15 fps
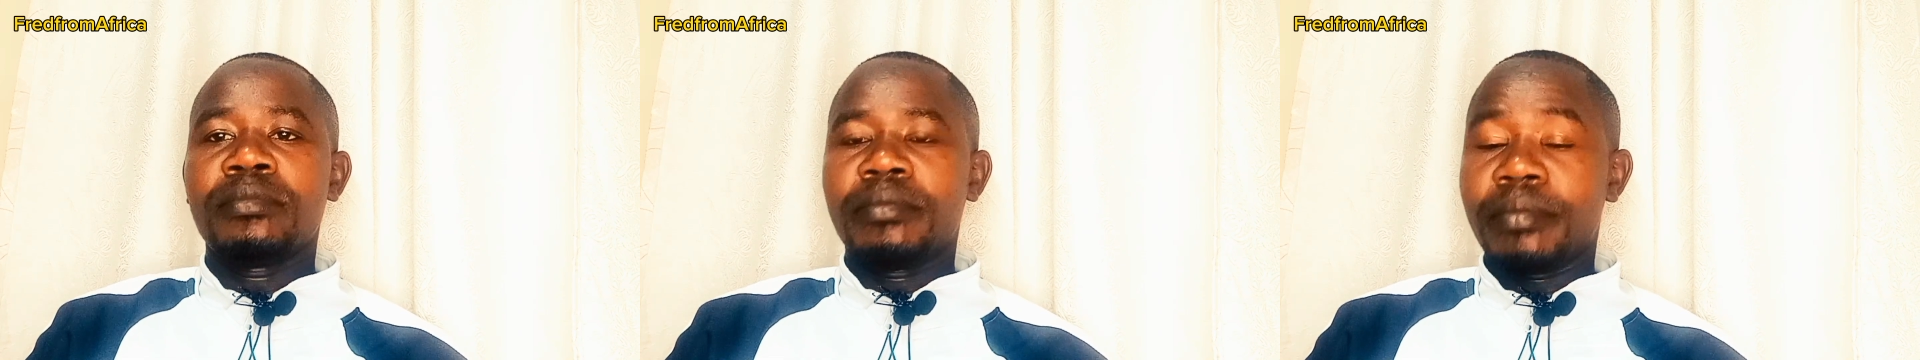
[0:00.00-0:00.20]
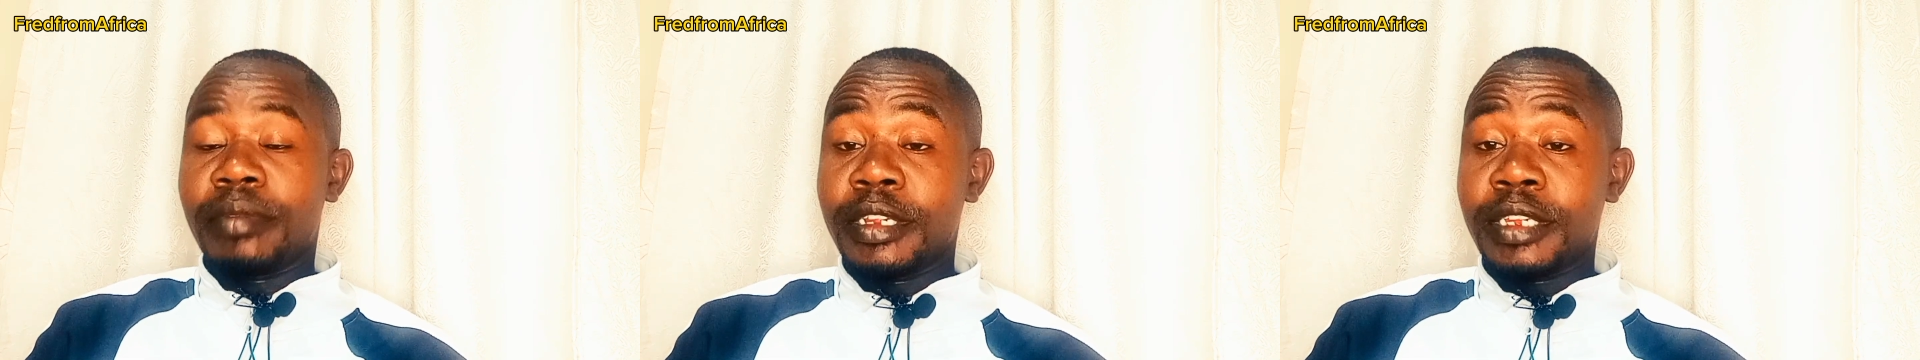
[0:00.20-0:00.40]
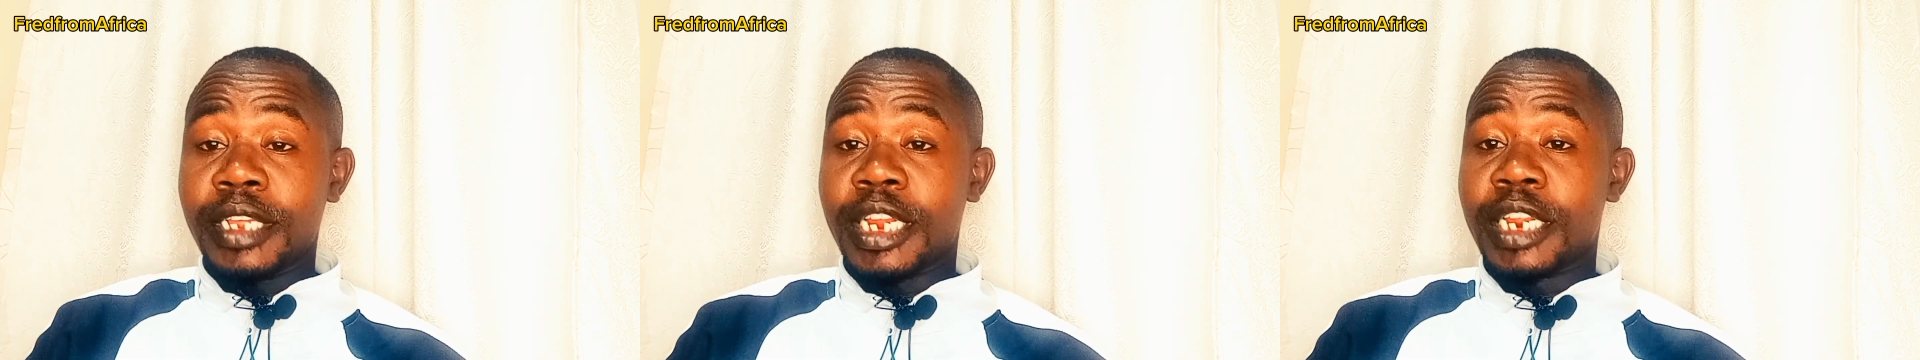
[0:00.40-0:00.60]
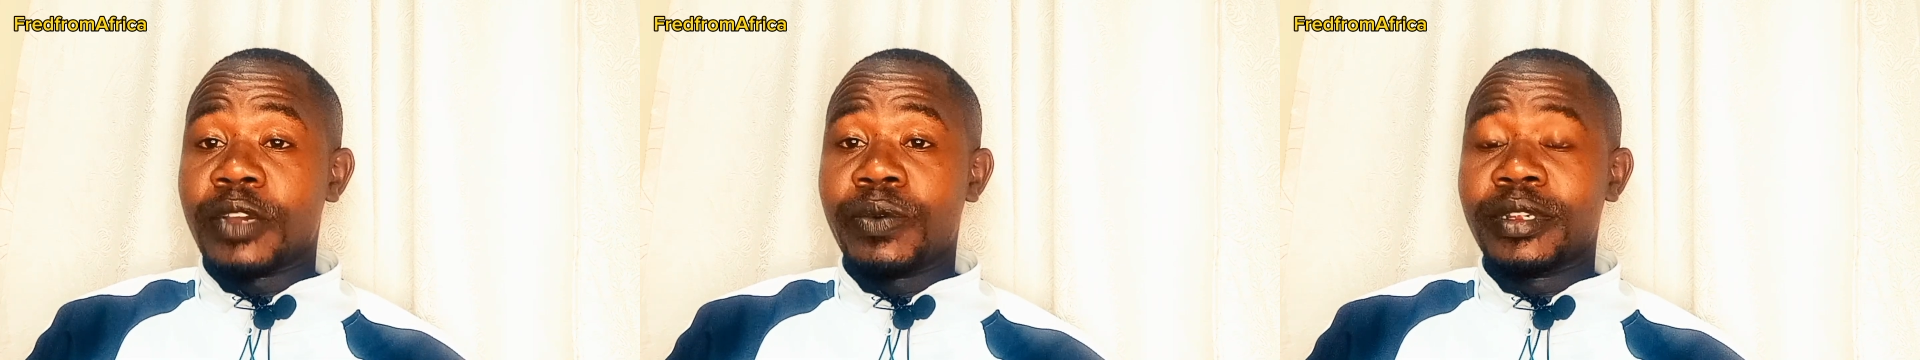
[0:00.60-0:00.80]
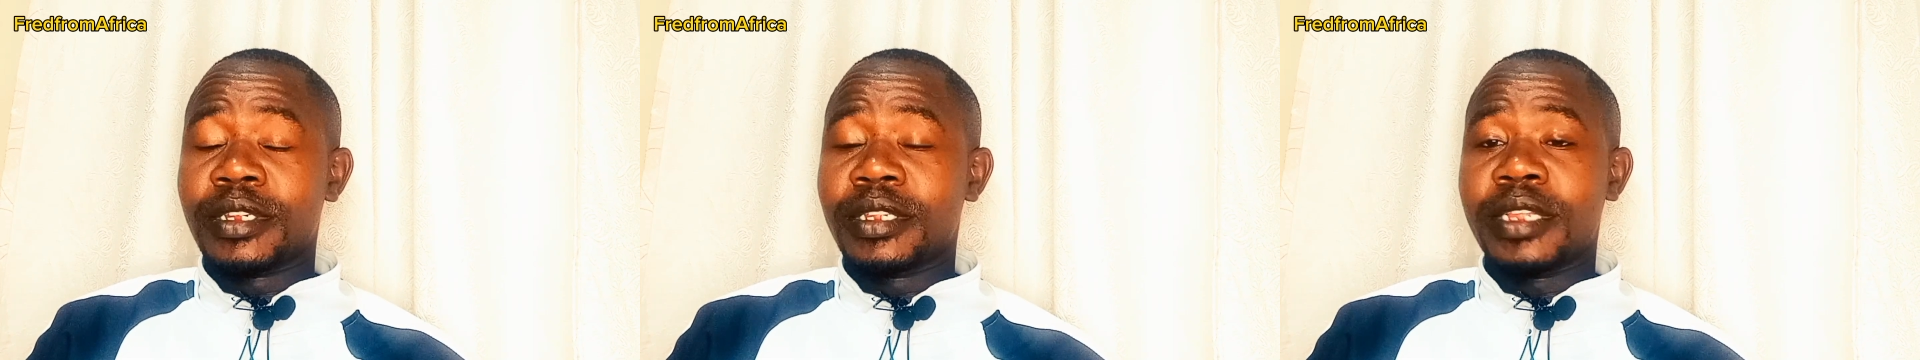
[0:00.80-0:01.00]
please I
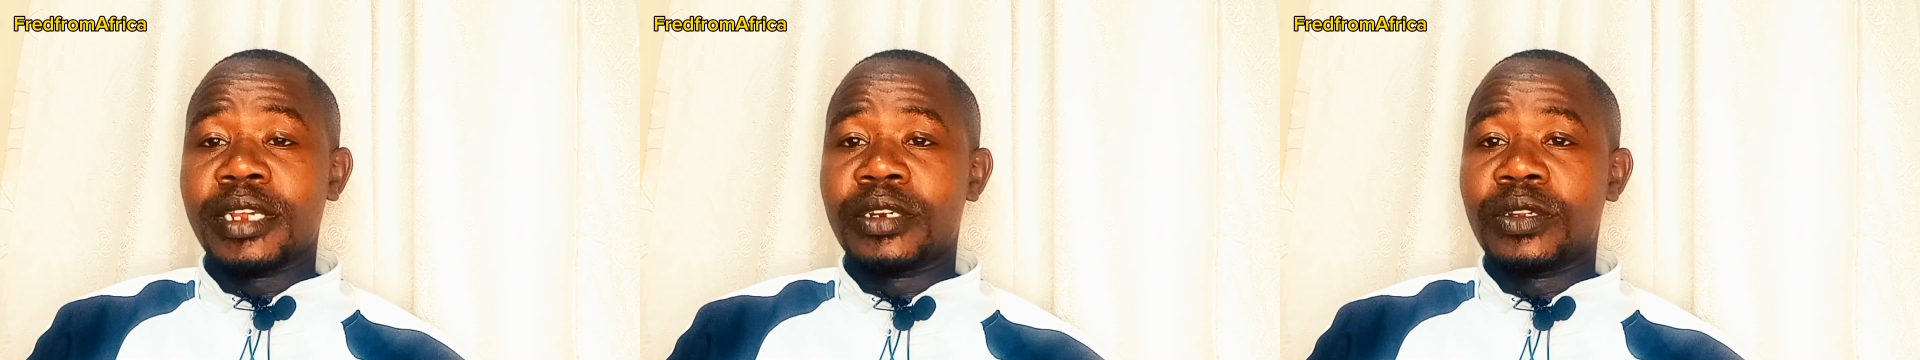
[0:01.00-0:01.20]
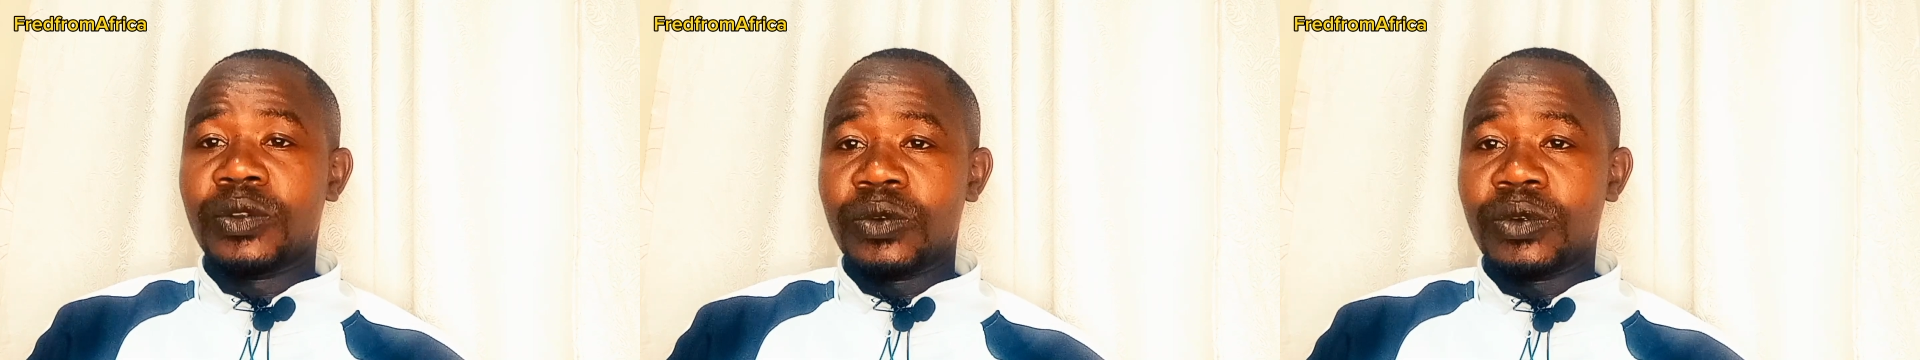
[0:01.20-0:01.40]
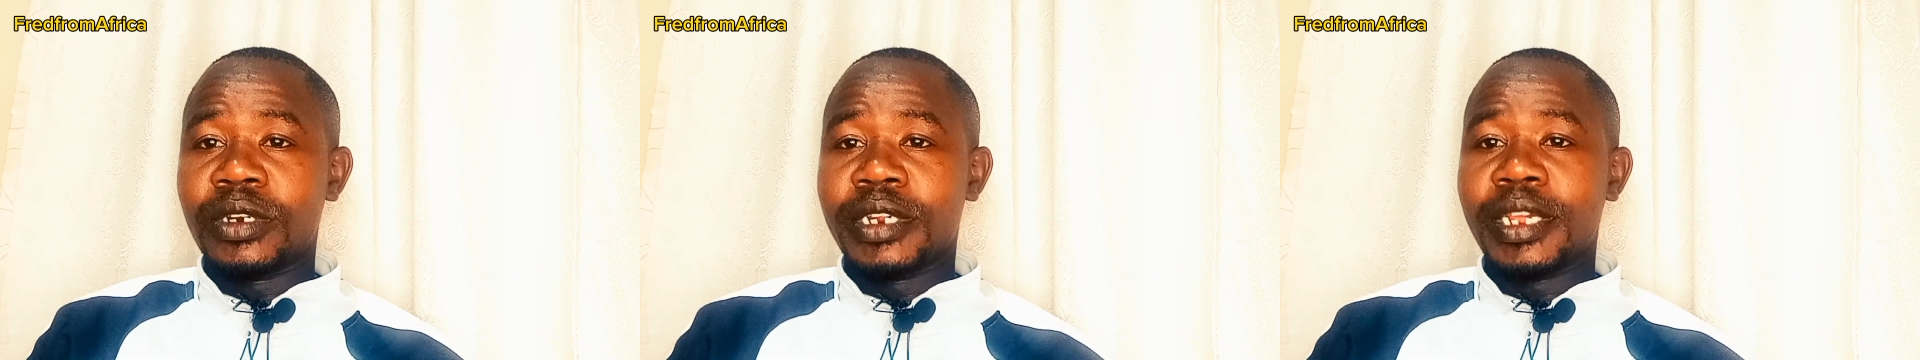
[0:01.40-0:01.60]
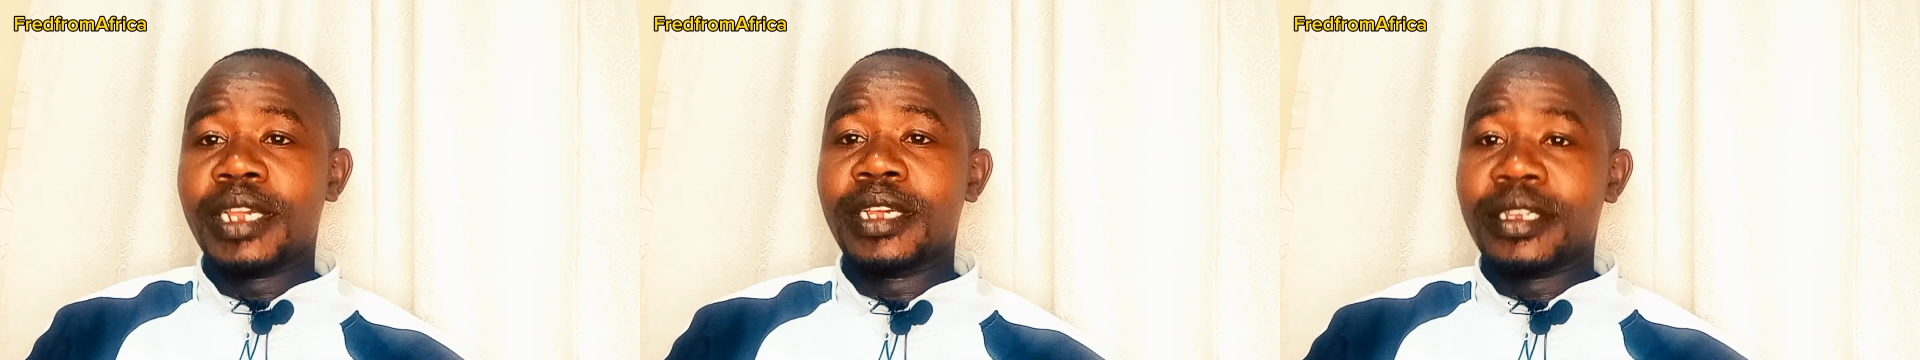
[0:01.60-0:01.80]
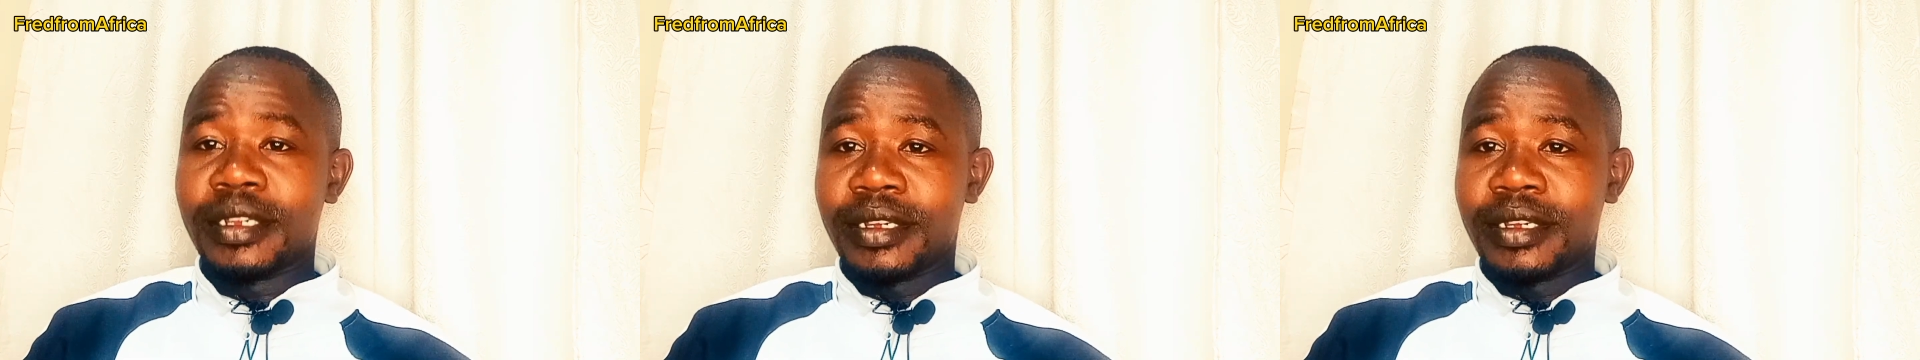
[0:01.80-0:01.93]
request that you take